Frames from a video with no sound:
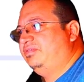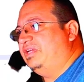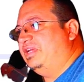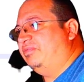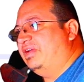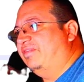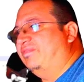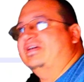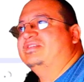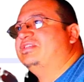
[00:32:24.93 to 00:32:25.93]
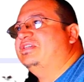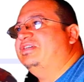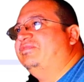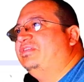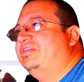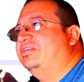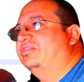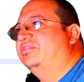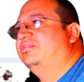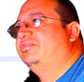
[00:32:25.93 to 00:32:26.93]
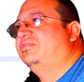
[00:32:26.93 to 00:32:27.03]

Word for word: And we have that saved here.